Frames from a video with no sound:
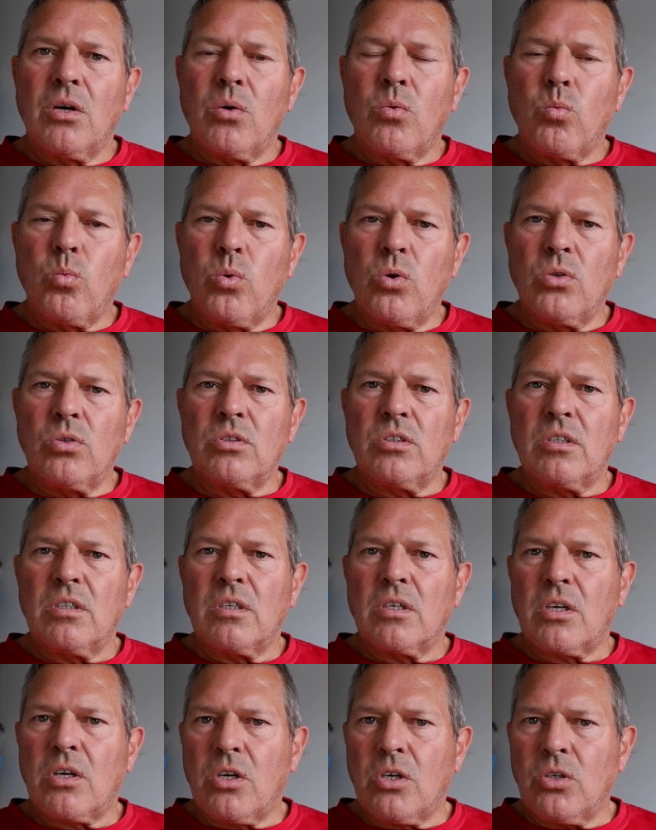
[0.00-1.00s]
would,
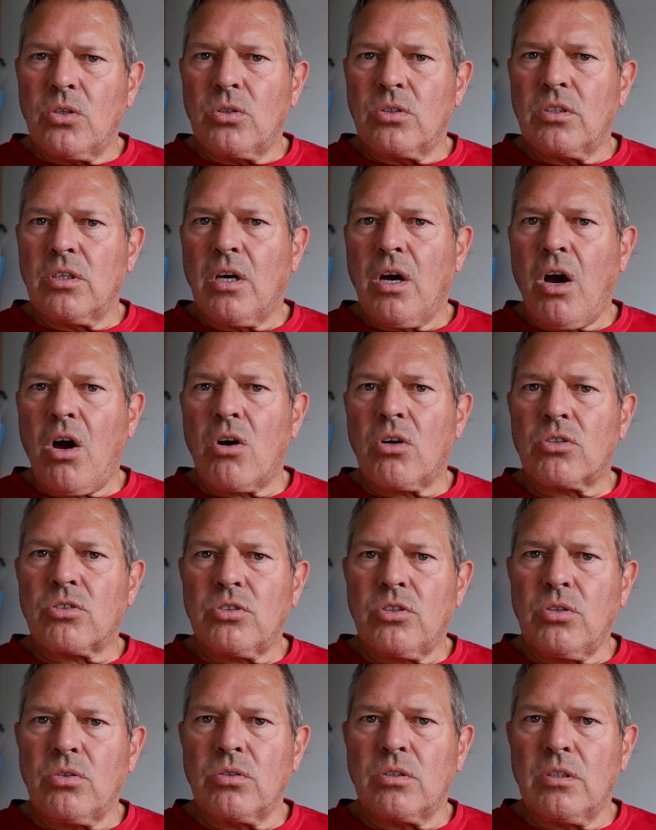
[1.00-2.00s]
could or
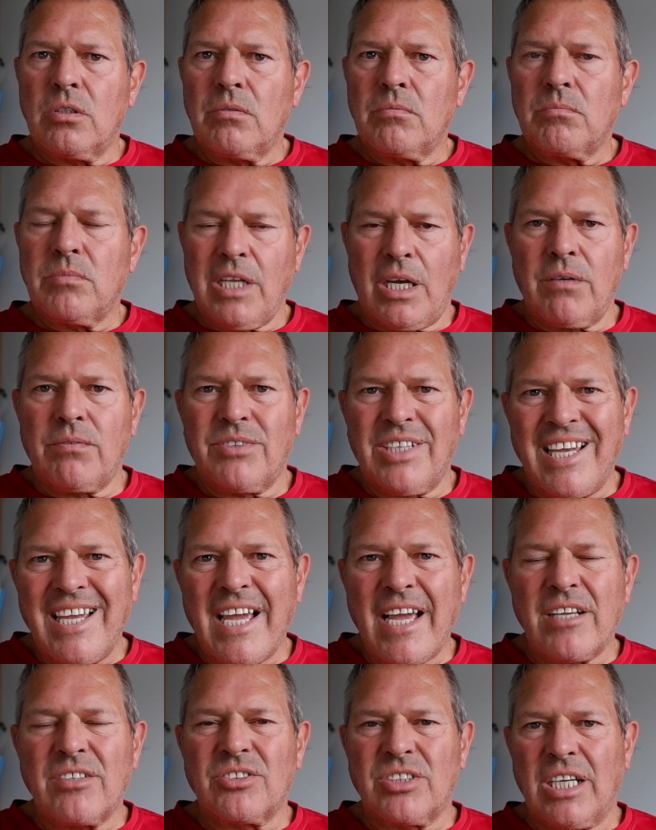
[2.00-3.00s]
should. Now if
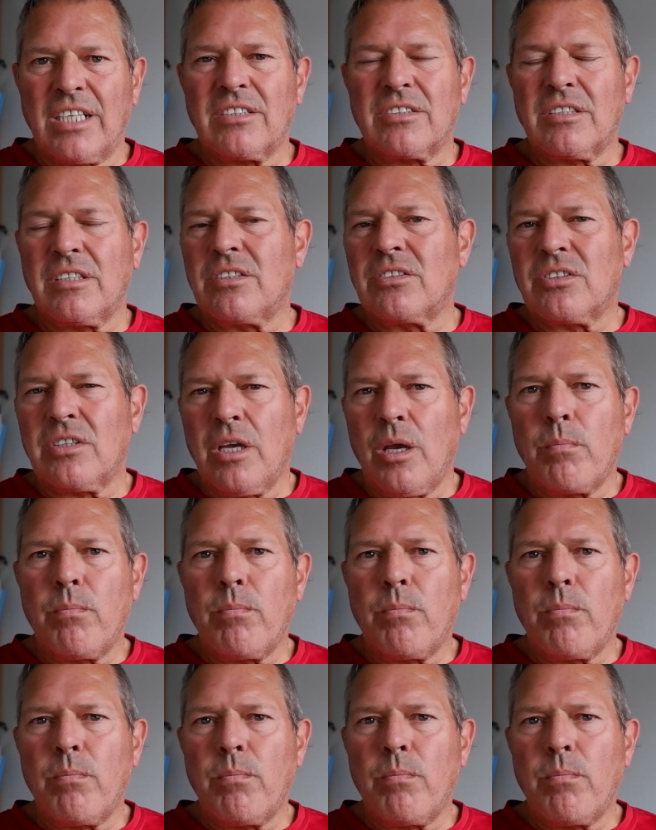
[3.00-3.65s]
they exist in, say, a